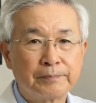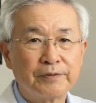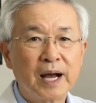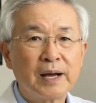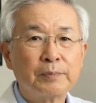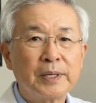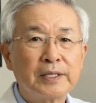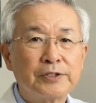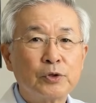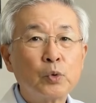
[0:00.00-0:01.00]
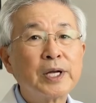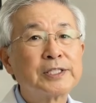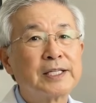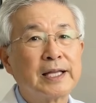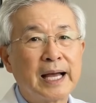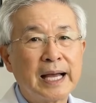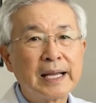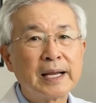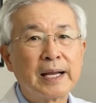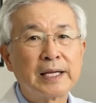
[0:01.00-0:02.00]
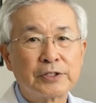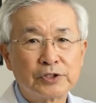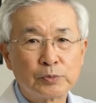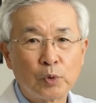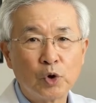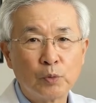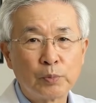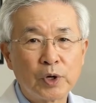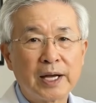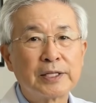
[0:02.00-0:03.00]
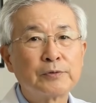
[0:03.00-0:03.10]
5 minutes twice a day is a small price